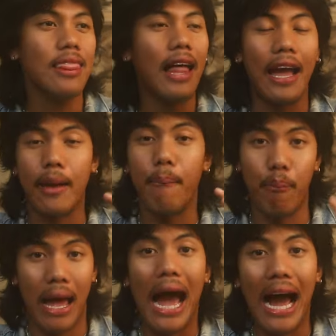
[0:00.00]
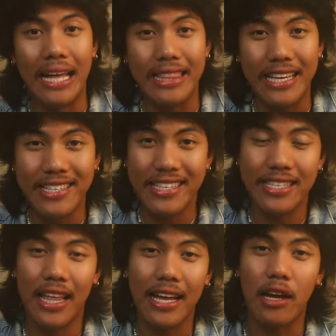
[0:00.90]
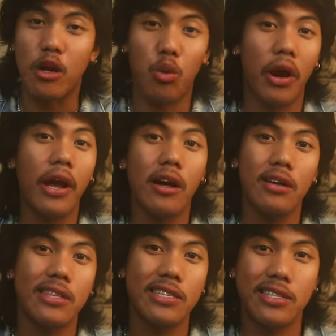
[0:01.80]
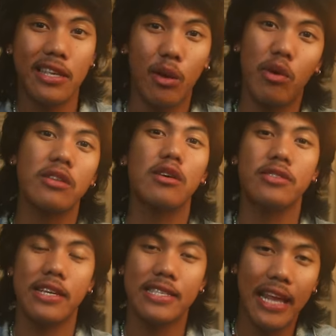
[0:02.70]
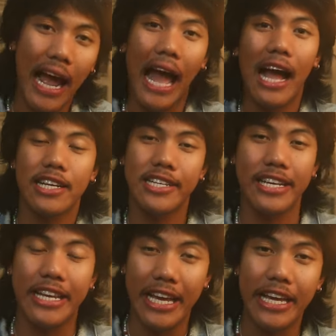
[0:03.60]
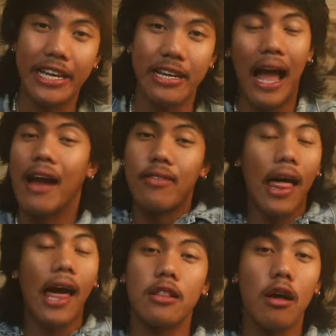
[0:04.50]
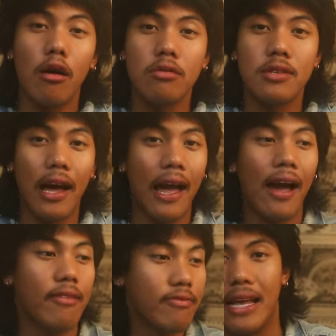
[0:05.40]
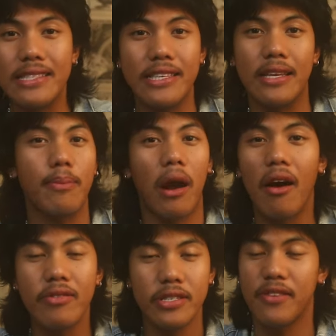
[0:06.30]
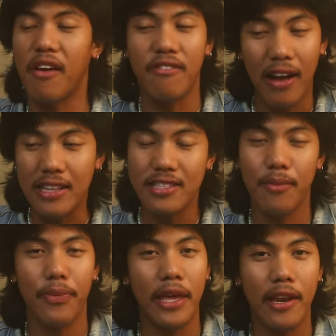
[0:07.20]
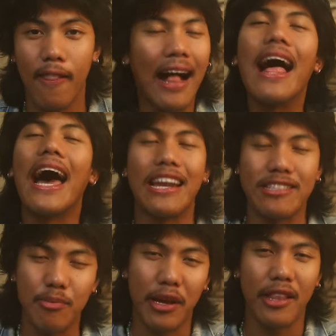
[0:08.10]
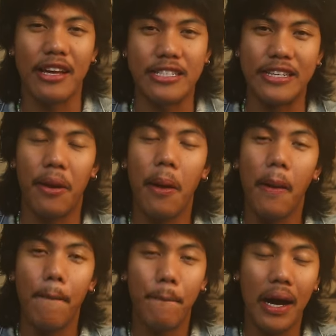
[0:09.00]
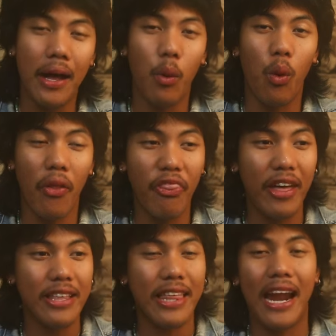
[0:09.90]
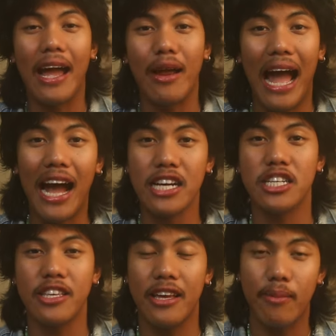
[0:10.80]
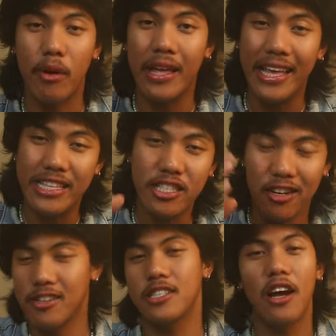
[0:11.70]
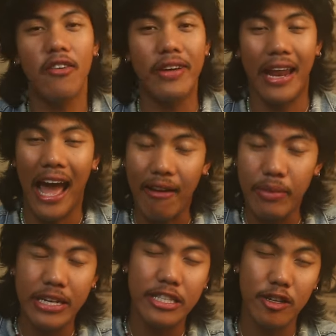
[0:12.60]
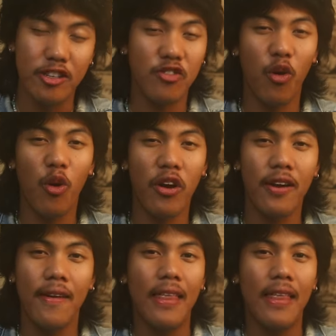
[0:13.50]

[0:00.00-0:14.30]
like bad. This is like a grail. This is like one of those things that I actually need. I have a of clothes. I have plenty, but obviously if I find something, I'll add it to my collection. But one thing that I actually am in search of and have been in search for